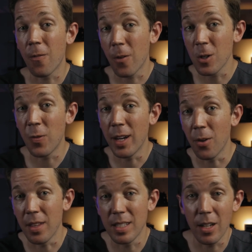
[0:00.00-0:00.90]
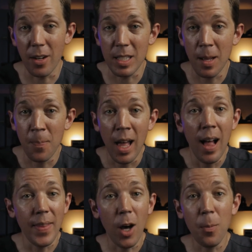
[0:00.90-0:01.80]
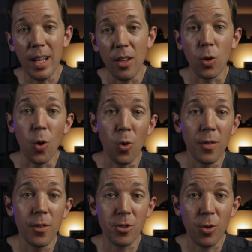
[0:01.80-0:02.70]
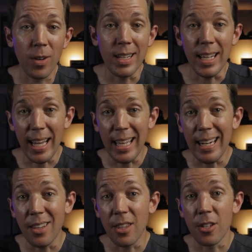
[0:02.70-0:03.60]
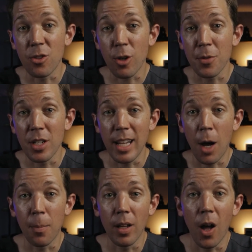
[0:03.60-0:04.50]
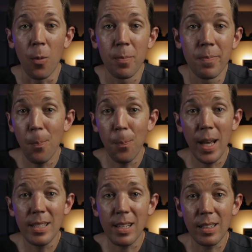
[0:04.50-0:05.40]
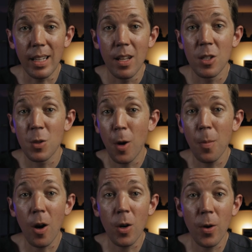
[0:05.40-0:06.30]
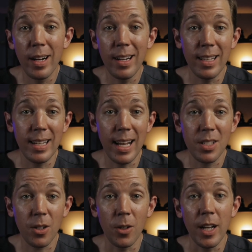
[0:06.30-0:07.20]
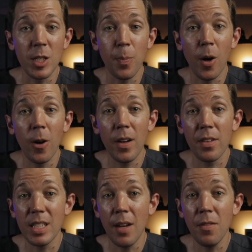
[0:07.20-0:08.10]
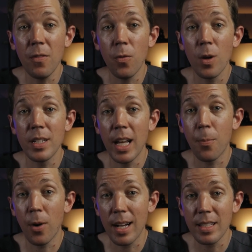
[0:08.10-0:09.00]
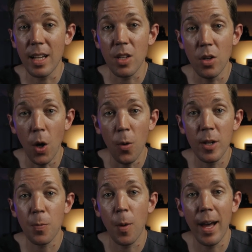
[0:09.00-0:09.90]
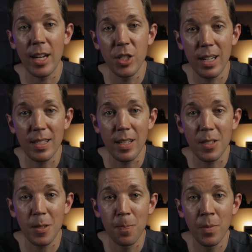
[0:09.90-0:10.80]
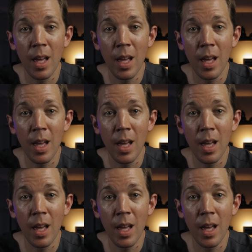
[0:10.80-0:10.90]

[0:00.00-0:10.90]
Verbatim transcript: our first video in this series. That'll be in the corner of your screen and in the description down below. Basically, sperm are created in the testicle as part of a 74-day process known as spermatogenesis.